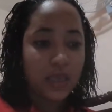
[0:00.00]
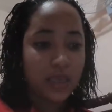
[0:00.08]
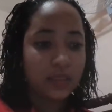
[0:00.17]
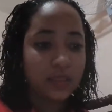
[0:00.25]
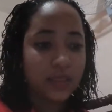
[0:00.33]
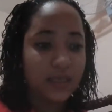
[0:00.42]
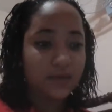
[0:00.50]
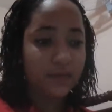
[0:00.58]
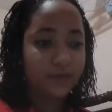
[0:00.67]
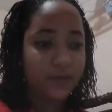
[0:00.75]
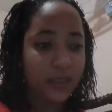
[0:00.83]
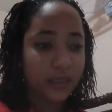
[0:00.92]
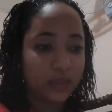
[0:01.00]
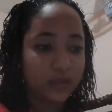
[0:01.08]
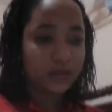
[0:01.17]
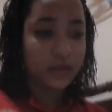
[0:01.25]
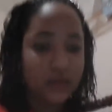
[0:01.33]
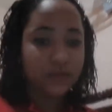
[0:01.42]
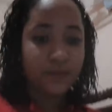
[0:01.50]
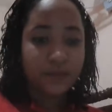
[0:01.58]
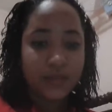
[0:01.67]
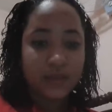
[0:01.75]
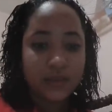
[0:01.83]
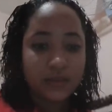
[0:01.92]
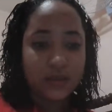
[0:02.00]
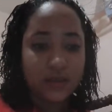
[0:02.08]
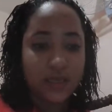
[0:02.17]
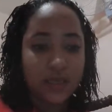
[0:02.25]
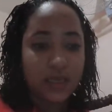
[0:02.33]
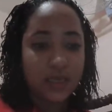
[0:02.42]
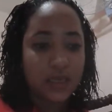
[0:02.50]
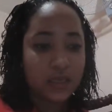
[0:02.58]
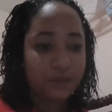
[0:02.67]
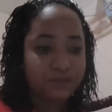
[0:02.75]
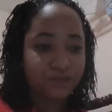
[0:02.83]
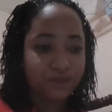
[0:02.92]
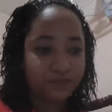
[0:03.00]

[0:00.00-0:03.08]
and they felt they